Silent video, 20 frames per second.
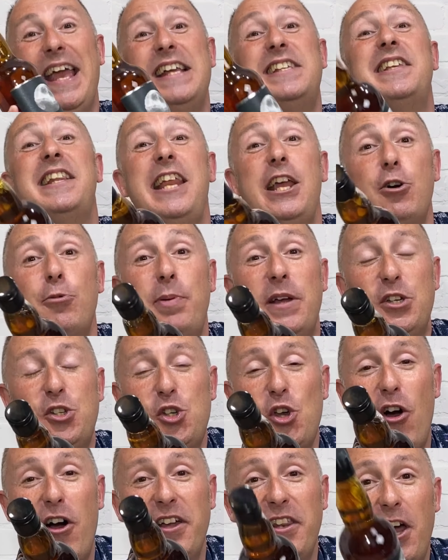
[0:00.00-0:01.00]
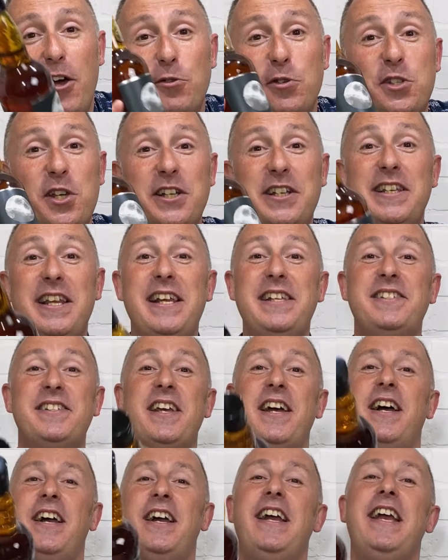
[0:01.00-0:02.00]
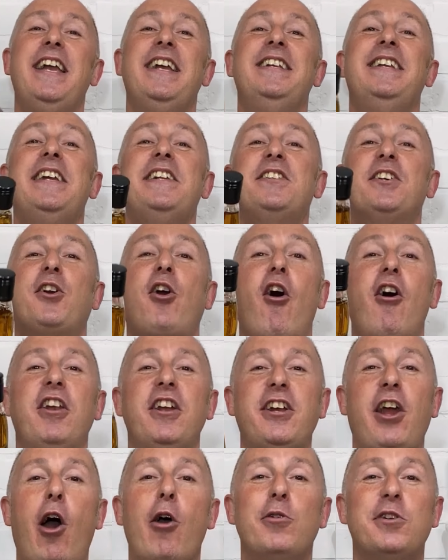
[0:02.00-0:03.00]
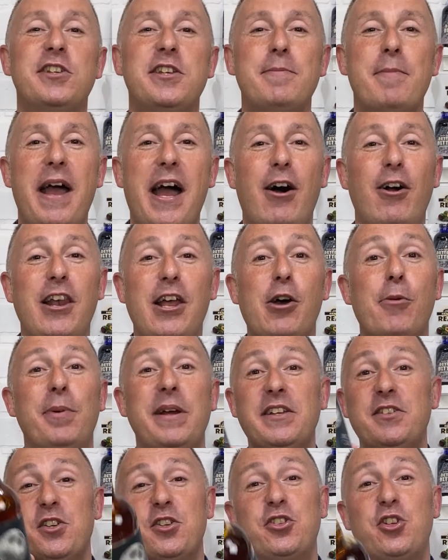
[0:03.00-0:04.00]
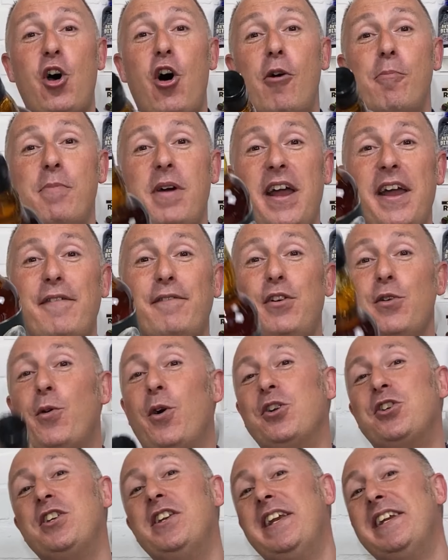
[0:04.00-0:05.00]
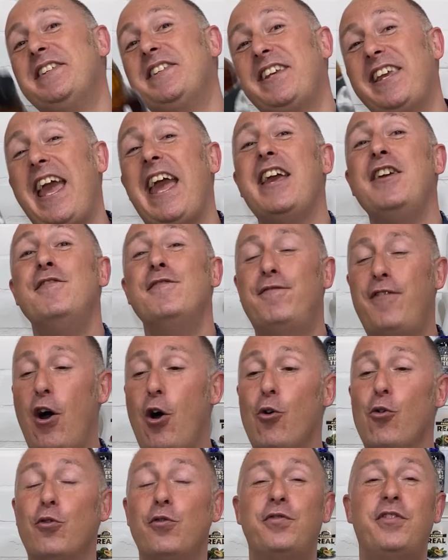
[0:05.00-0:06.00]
He's a little bit shy though, so you need to you need to kind of coax him out a little bit. So Tom, if you're watching this, get involved.